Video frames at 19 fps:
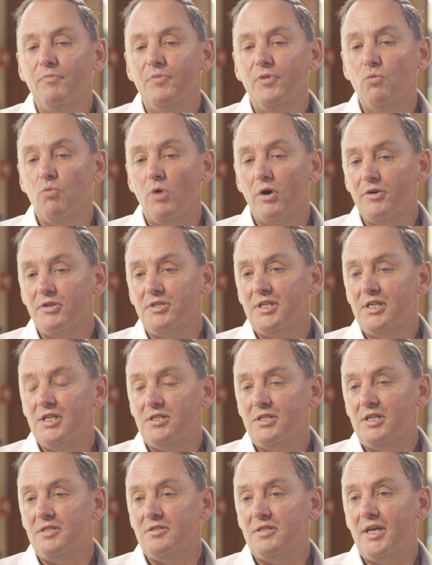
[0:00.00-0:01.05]
The warranty
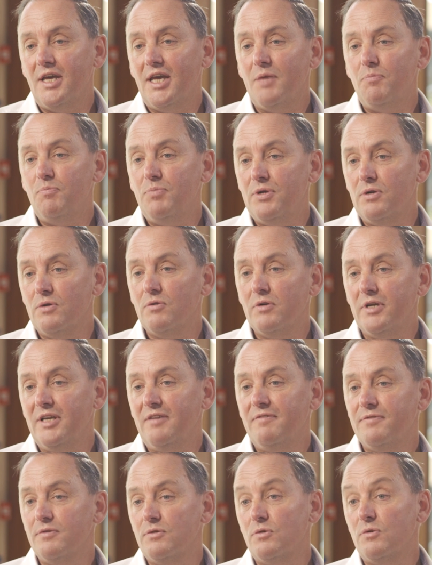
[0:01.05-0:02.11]
is there purely
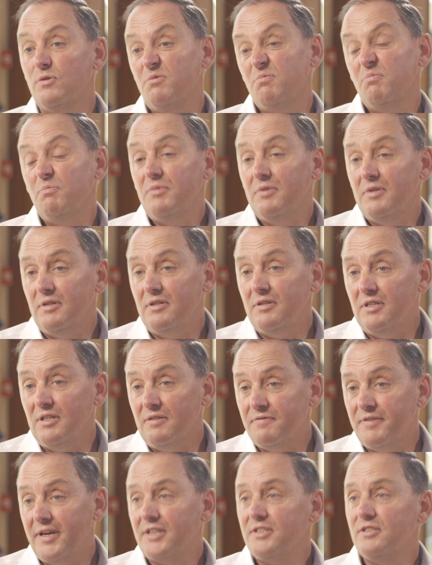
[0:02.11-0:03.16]
for
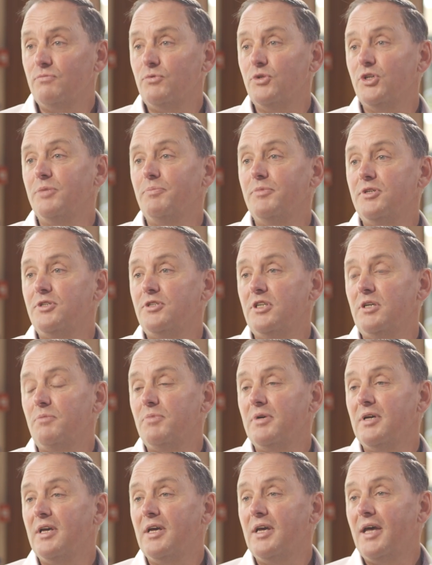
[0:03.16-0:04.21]
defective workmanship
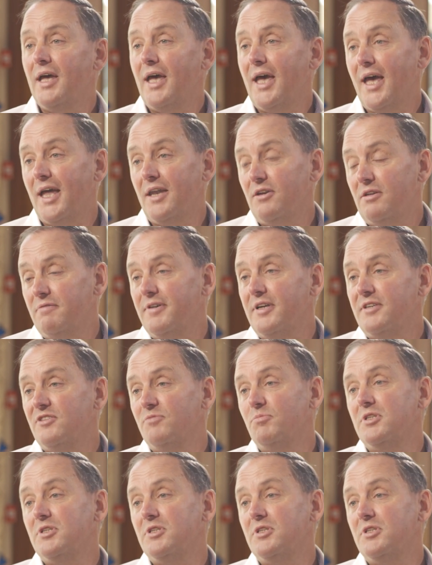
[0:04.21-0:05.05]
and defective